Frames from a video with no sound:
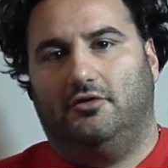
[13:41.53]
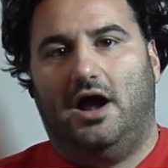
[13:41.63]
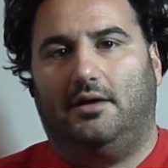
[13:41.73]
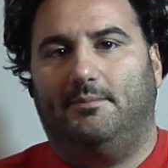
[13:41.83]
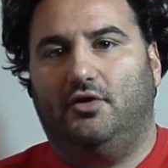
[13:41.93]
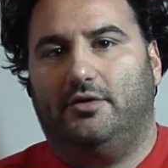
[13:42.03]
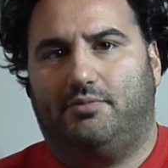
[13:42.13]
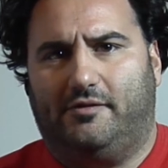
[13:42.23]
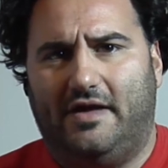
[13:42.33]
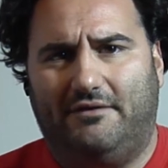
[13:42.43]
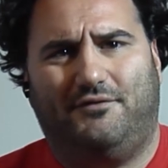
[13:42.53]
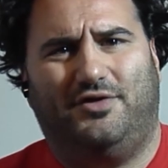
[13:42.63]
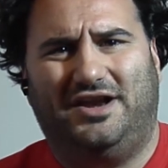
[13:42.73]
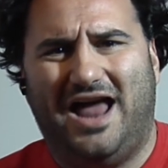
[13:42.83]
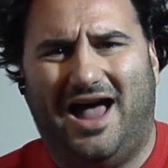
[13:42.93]
not 1,000,000% for
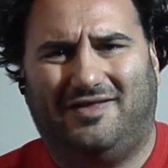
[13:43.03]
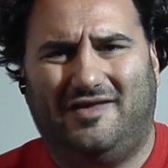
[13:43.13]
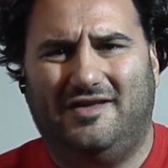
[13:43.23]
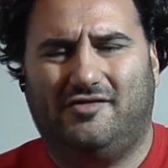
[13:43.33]
the Nazis.